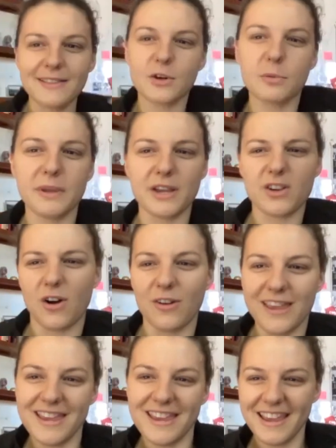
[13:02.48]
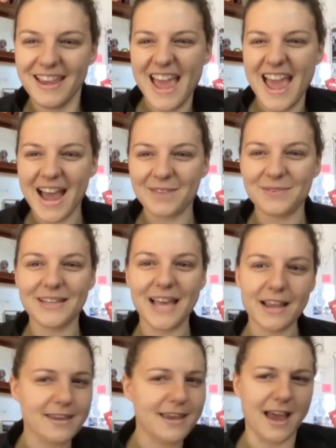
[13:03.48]
little bit cocky and we're
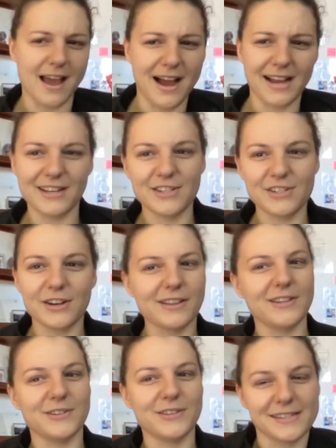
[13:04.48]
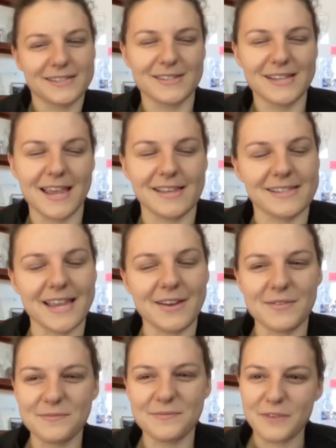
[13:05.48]
like, yeah, I can totally do this. It's
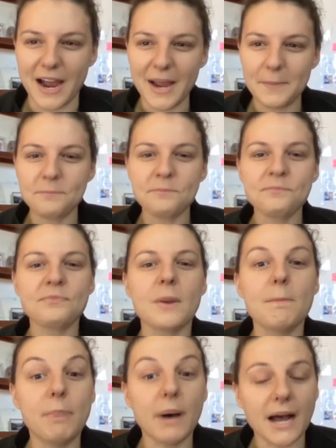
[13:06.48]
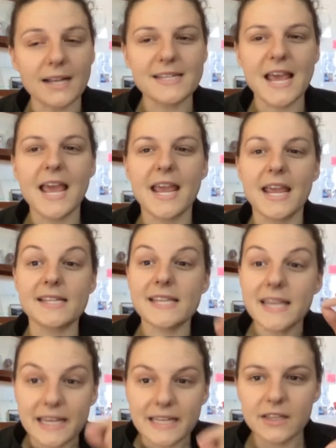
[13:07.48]
easy, right? But it's
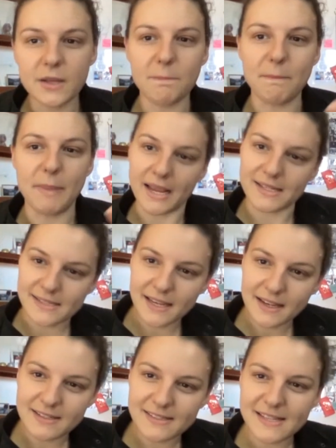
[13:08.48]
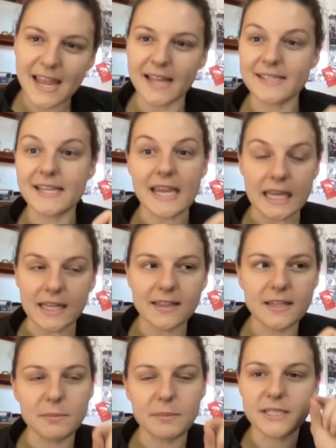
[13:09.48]
in the basics, it's
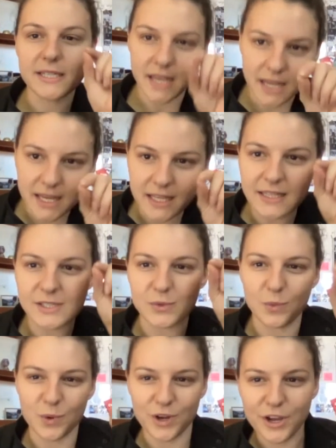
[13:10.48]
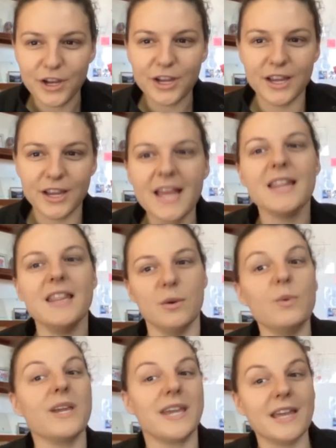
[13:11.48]
in the meticulous work
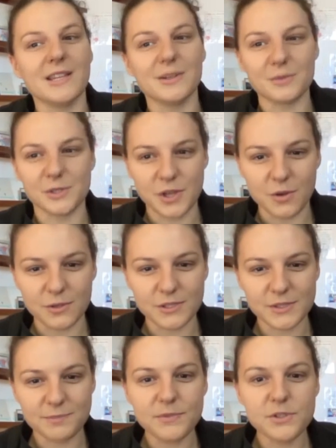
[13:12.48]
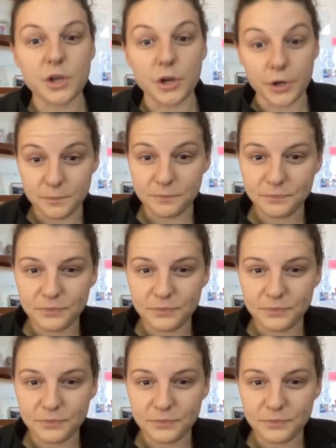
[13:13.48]
that we get the results. So,